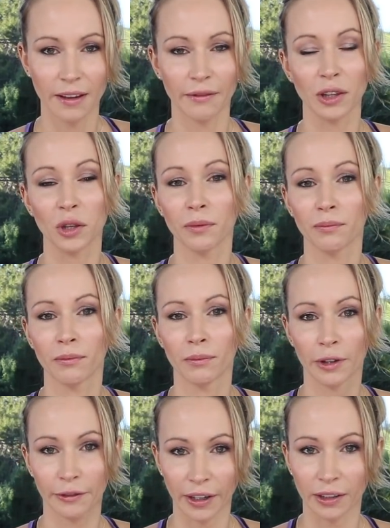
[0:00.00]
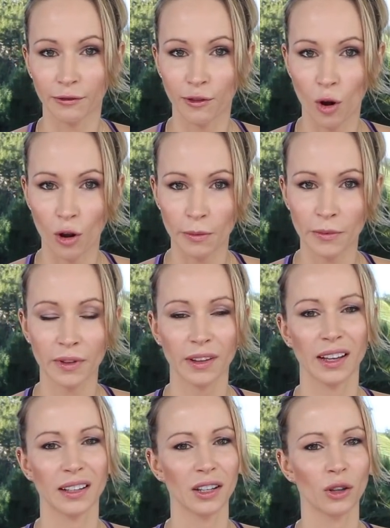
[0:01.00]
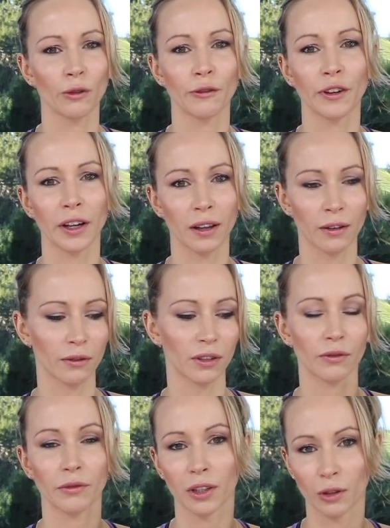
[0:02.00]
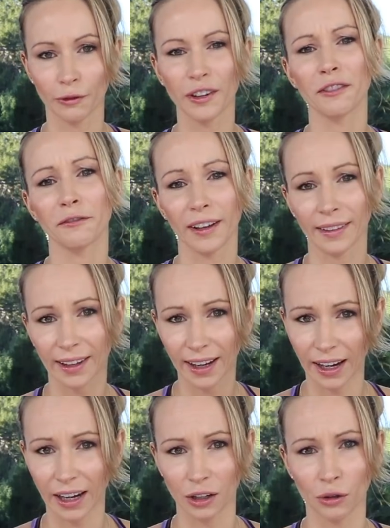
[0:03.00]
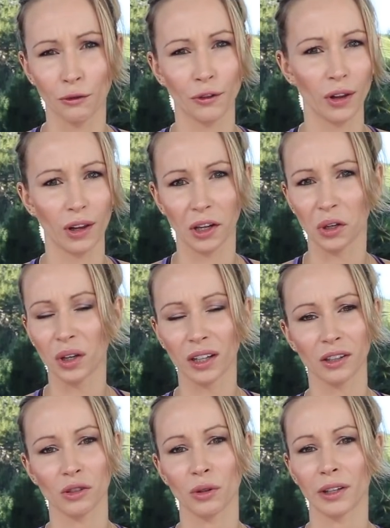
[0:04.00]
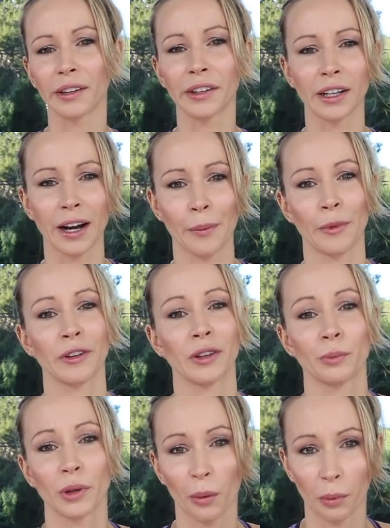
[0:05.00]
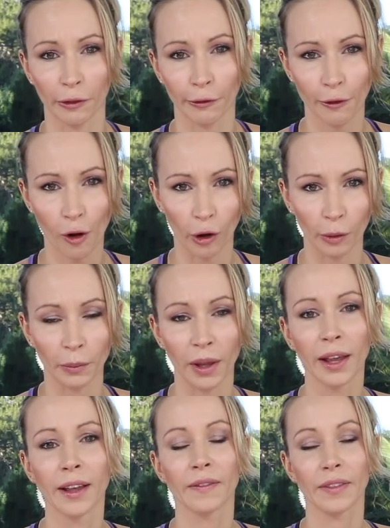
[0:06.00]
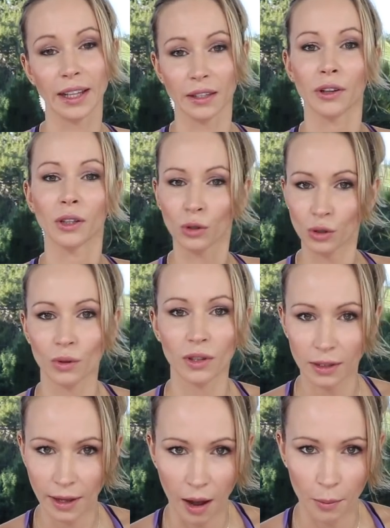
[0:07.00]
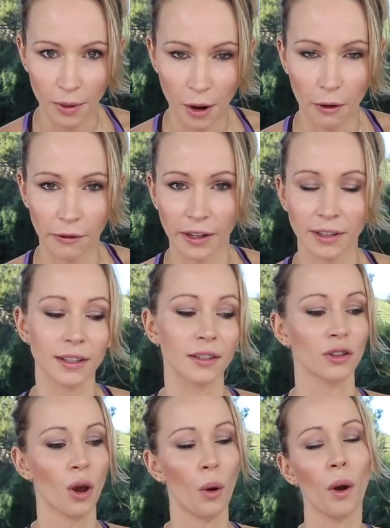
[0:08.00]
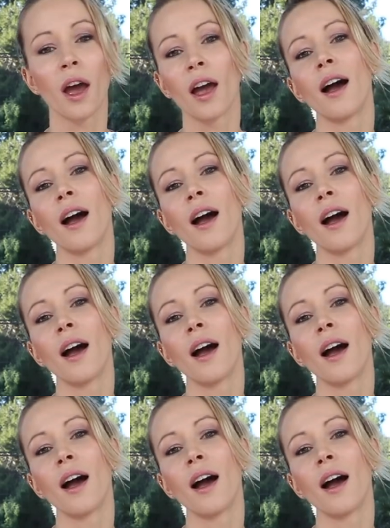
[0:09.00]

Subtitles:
with perfect form, and then when you feel fatigue and you feel like you cannot do another rep with the proper form, that's when you should stop, obviously. So